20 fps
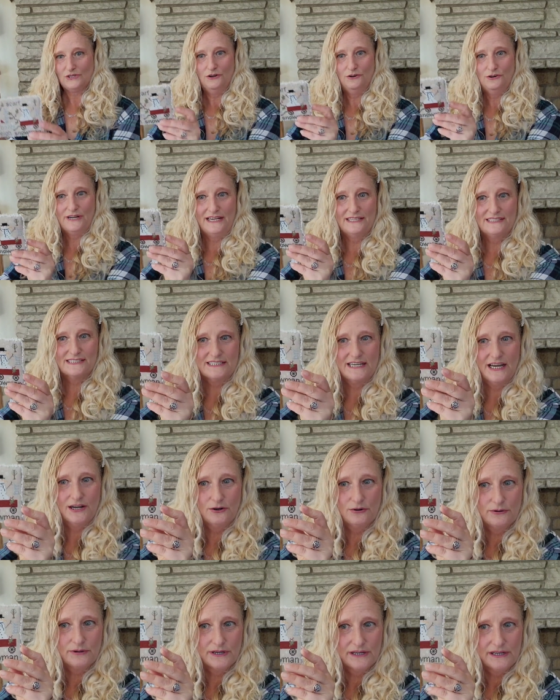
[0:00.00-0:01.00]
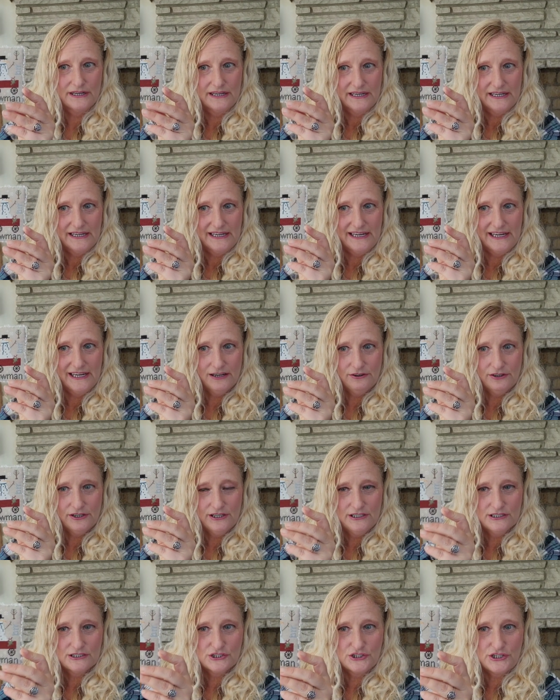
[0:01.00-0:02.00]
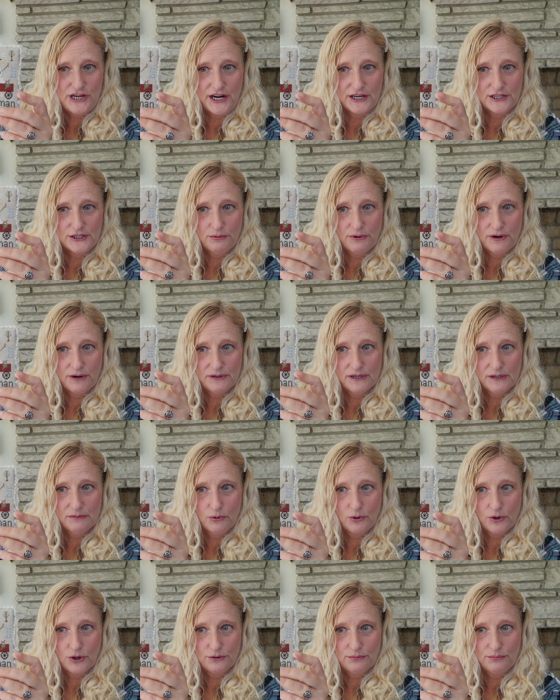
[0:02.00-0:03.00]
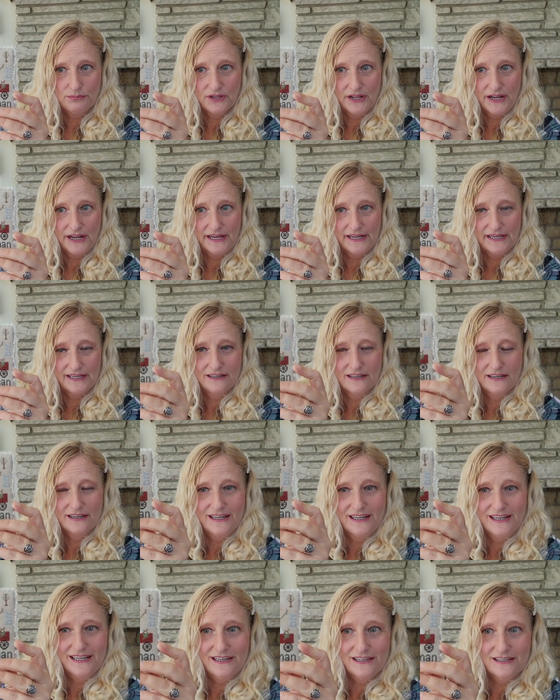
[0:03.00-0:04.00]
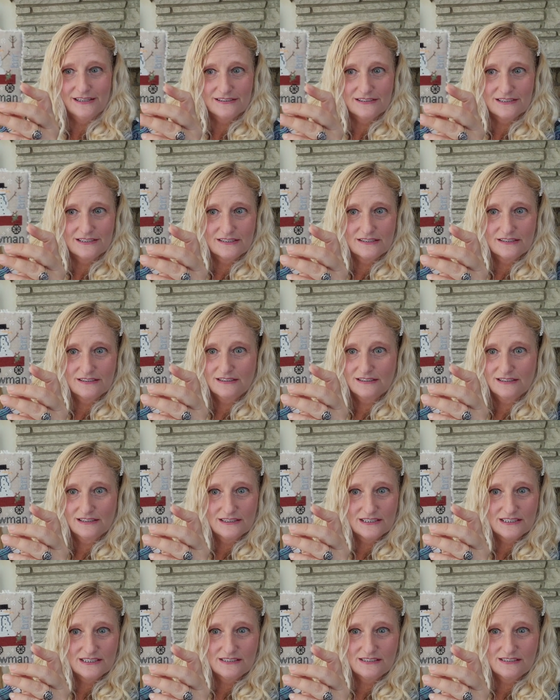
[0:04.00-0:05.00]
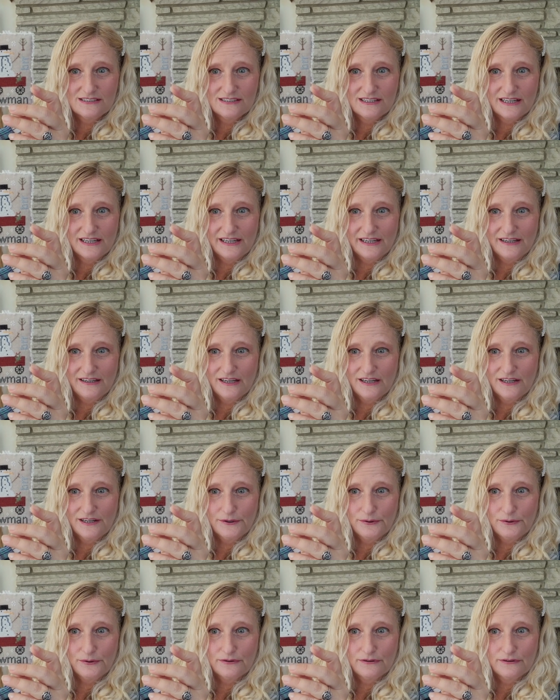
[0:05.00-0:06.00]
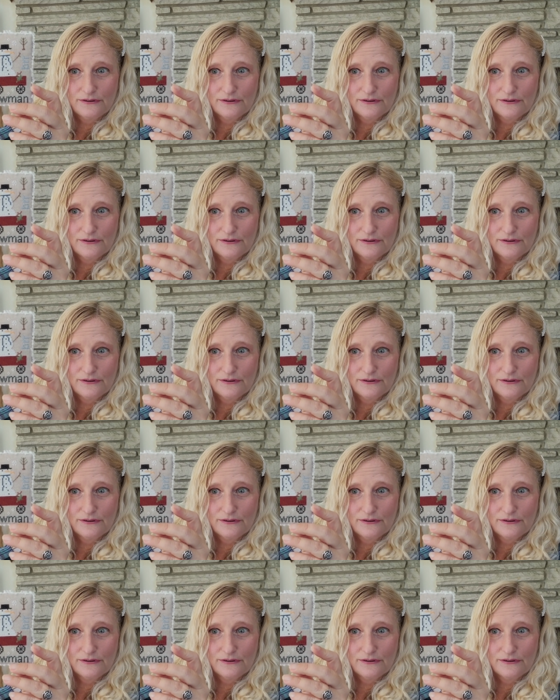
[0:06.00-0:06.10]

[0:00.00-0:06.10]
Okay, so here is January wordplay, and he is stinking cute.